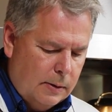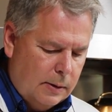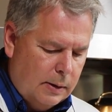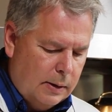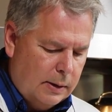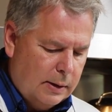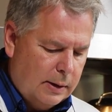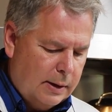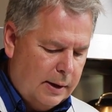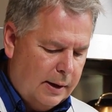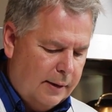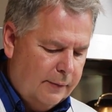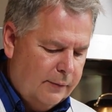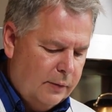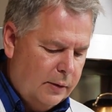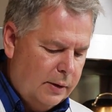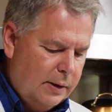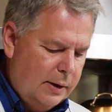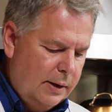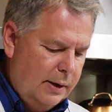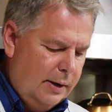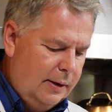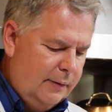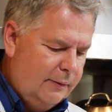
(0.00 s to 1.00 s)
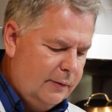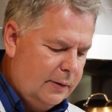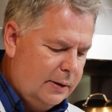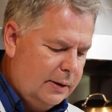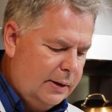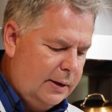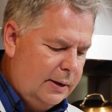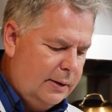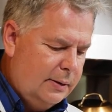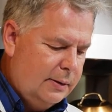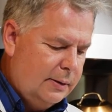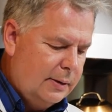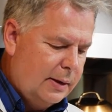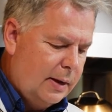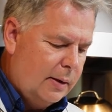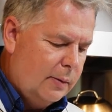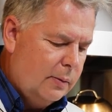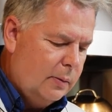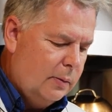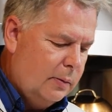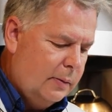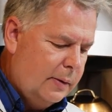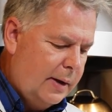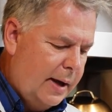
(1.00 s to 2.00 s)
and cover it evenly.
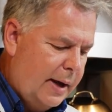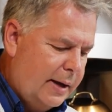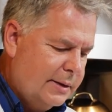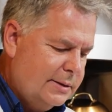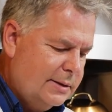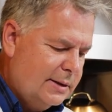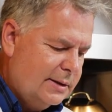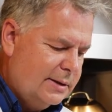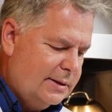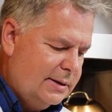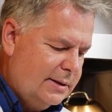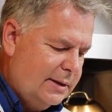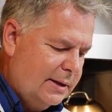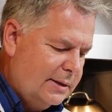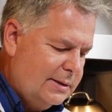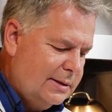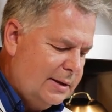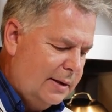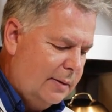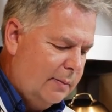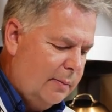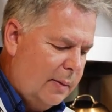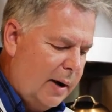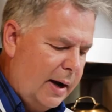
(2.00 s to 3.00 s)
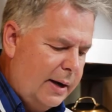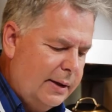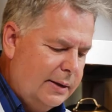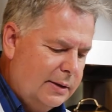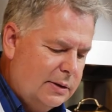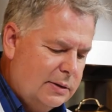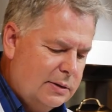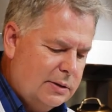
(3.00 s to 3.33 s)
Now, as it sits, it might